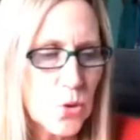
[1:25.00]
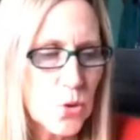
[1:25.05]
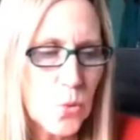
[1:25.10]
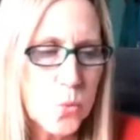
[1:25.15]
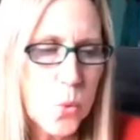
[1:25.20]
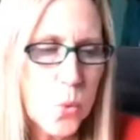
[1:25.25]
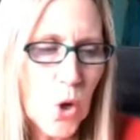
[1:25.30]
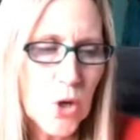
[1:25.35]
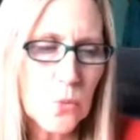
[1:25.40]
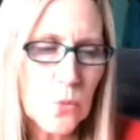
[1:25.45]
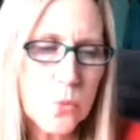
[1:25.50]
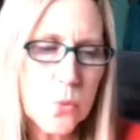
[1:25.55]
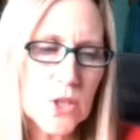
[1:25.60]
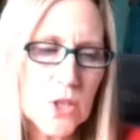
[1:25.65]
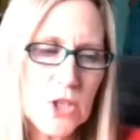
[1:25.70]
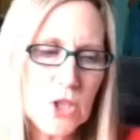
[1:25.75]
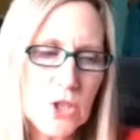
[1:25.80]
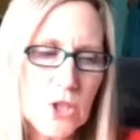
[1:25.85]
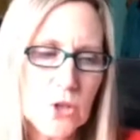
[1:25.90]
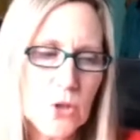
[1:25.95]
what,
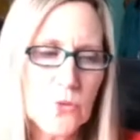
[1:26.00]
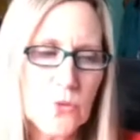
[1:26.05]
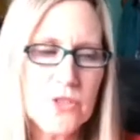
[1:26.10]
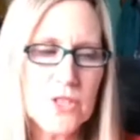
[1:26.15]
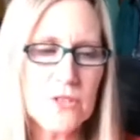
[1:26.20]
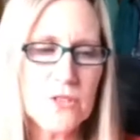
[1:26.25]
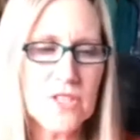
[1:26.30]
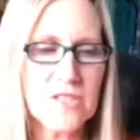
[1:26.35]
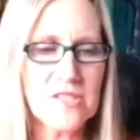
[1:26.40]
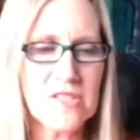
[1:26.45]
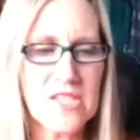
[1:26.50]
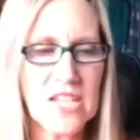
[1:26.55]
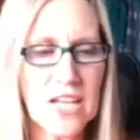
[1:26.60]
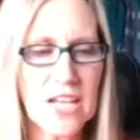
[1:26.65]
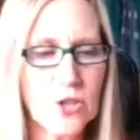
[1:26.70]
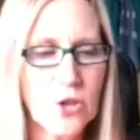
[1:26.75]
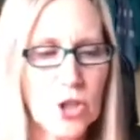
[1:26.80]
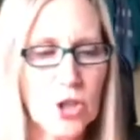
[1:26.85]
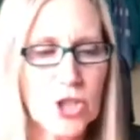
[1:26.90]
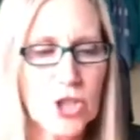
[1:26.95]
this
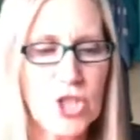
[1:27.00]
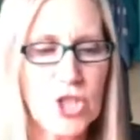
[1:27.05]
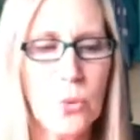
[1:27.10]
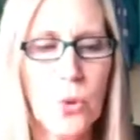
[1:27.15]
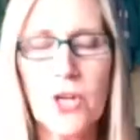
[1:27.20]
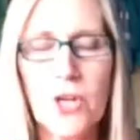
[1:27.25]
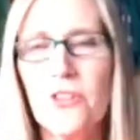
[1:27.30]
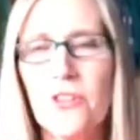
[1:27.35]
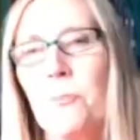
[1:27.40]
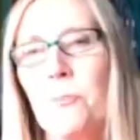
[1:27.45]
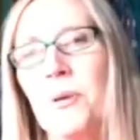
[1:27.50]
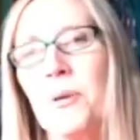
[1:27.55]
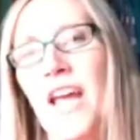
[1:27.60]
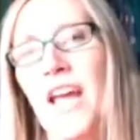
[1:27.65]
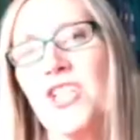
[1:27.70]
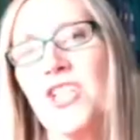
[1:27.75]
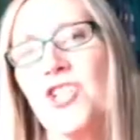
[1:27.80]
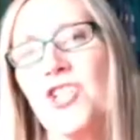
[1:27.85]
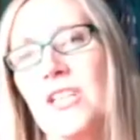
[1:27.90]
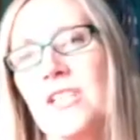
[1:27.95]
technology, what are the
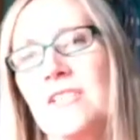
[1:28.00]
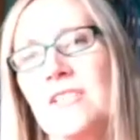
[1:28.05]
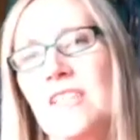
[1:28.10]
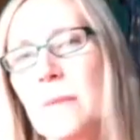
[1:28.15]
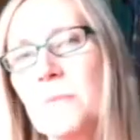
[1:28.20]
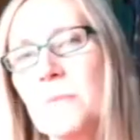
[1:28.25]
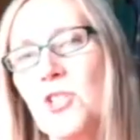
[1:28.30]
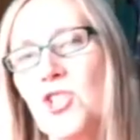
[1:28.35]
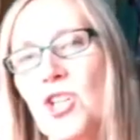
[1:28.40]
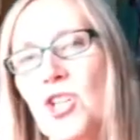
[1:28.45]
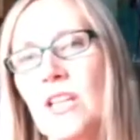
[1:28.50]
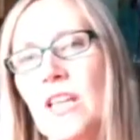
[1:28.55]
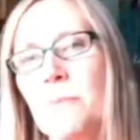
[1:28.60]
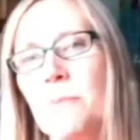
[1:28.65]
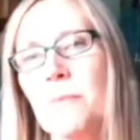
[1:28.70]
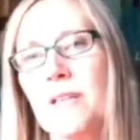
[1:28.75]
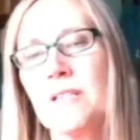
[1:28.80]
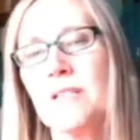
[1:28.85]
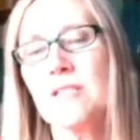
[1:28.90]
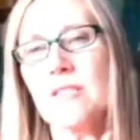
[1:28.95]
pressure and temperature
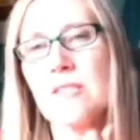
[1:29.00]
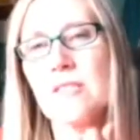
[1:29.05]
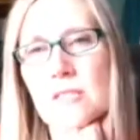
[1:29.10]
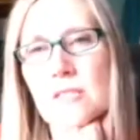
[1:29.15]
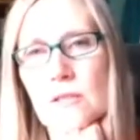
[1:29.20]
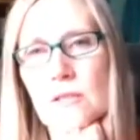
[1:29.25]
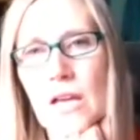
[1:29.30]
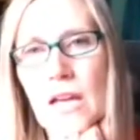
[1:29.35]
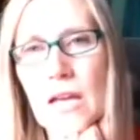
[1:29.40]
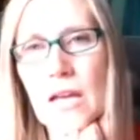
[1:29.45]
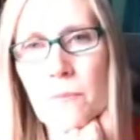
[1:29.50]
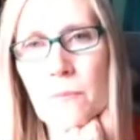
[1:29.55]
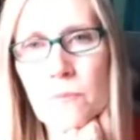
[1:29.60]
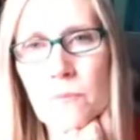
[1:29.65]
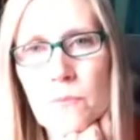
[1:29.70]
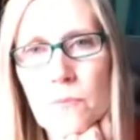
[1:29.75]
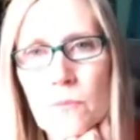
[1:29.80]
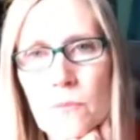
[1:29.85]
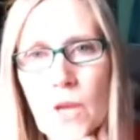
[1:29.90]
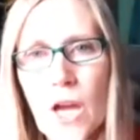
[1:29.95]
limits
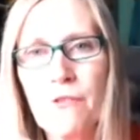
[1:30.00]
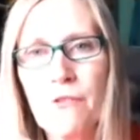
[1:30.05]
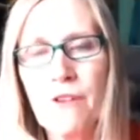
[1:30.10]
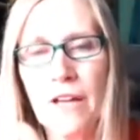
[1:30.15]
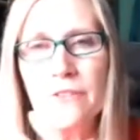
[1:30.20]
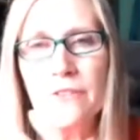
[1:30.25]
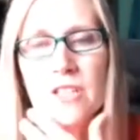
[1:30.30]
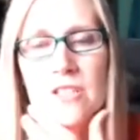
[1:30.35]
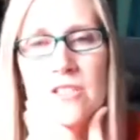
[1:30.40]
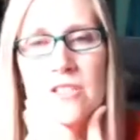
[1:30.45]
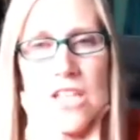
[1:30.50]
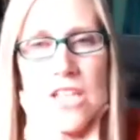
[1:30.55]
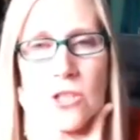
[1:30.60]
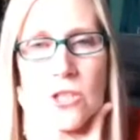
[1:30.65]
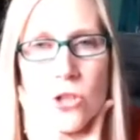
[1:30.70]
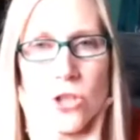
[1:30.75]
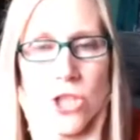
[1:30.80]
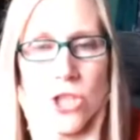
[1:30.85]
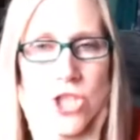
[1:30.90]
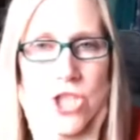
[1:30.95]
around this
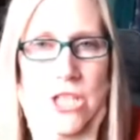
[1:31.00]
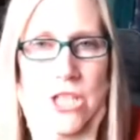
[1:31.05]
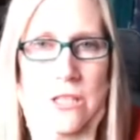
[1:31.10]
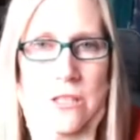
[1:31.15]
technology?